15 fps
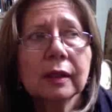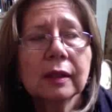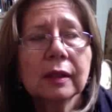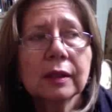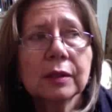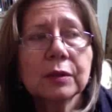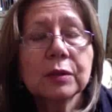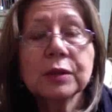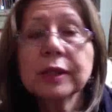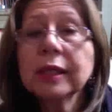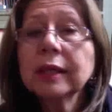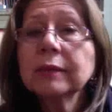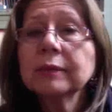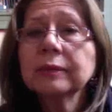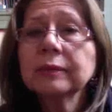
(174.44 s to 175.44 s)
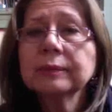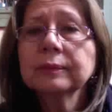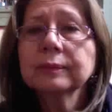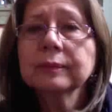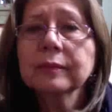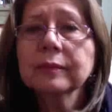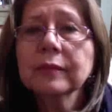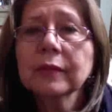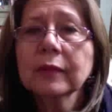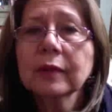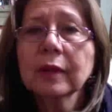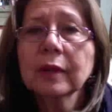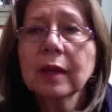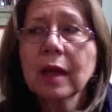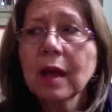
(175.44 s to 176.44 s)
to see him
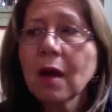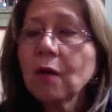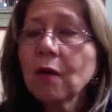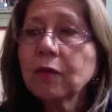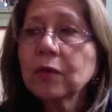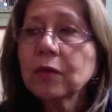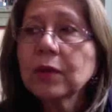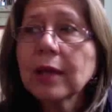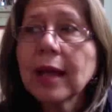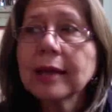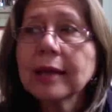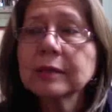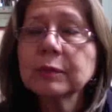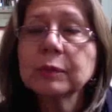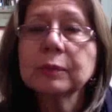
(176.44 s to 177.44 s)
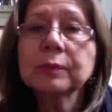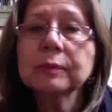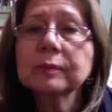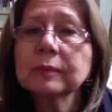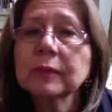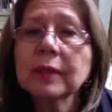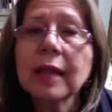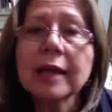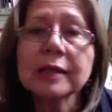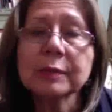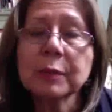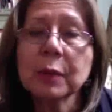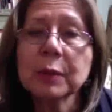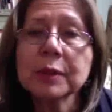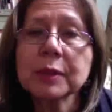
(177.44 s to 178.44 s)
for the last the last
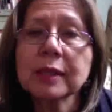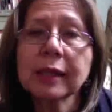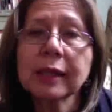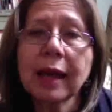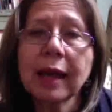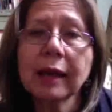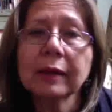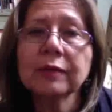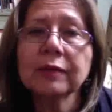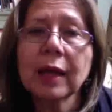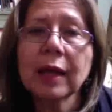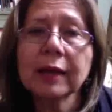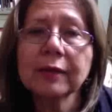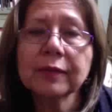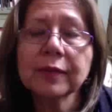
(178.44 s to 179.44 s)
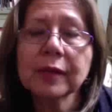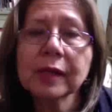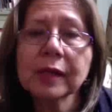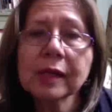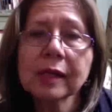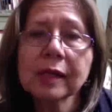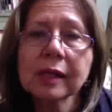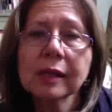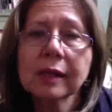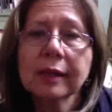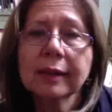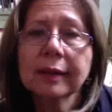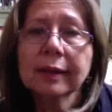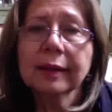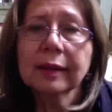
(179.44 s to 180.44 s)
moments that he had of life.
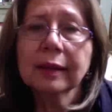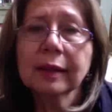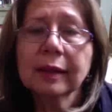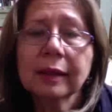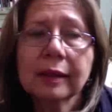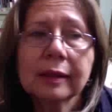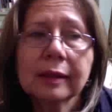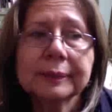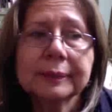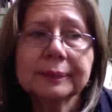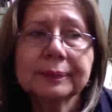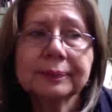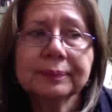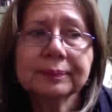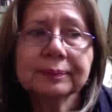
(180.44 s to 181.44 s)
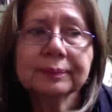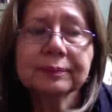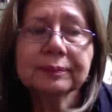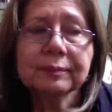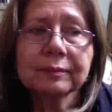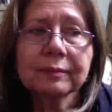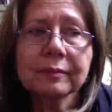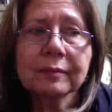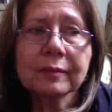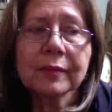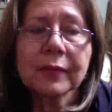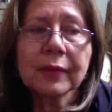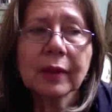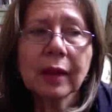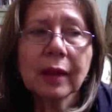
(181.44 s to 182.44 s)
Um,
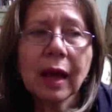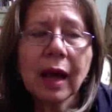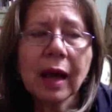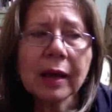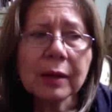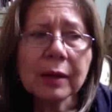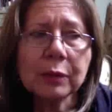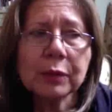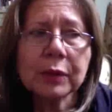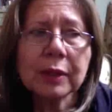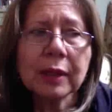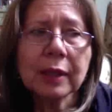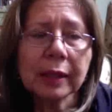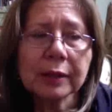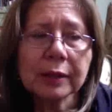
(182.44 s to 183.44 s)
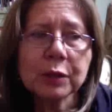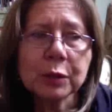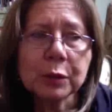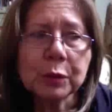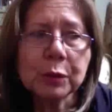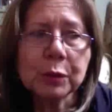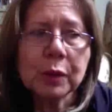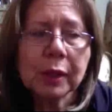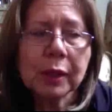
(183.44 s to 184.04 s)
I would like to